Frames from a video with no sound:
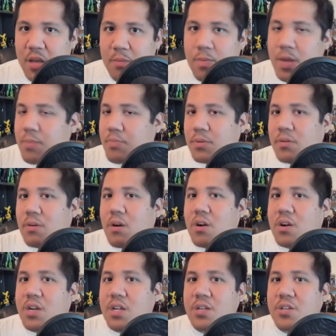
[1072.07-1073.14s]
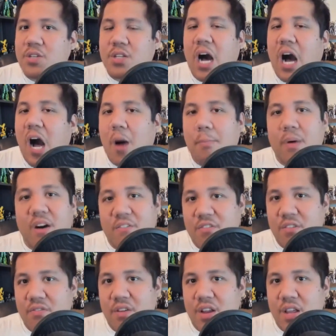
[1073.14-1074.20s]
people are going to just hop off
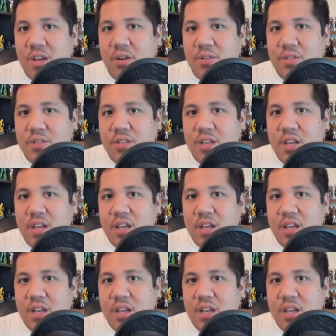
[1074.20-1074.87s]
the videos.